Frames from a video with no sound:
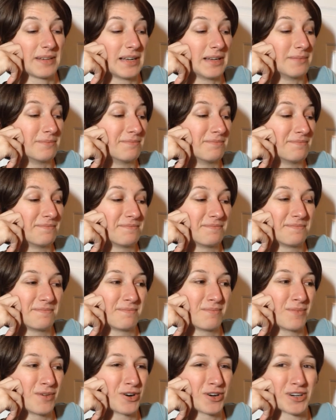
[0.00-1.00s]
But
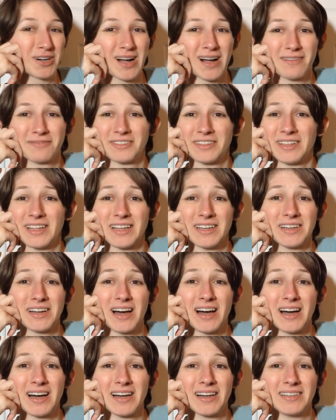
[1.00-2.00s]
more often than
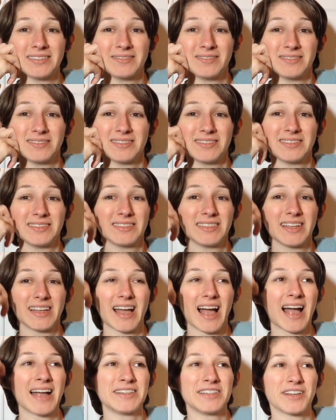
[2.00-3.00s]
not,
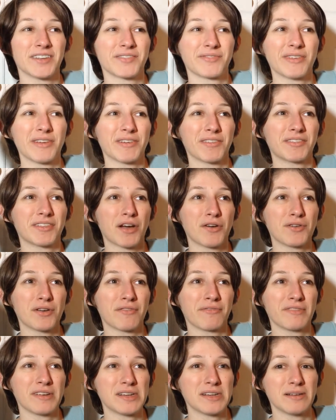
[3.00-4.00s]
I just feel so
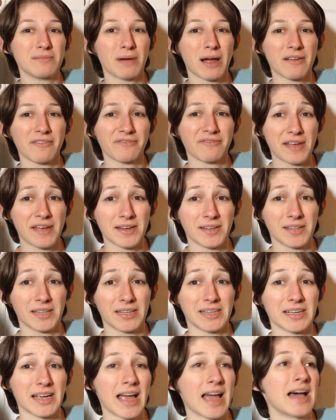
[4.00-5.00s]
defeated by
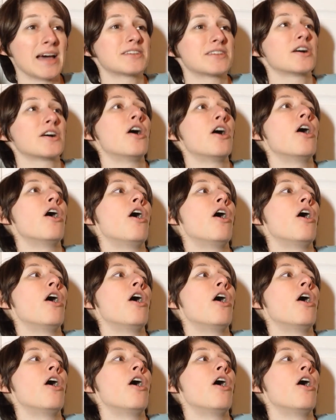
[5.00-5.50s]
failing at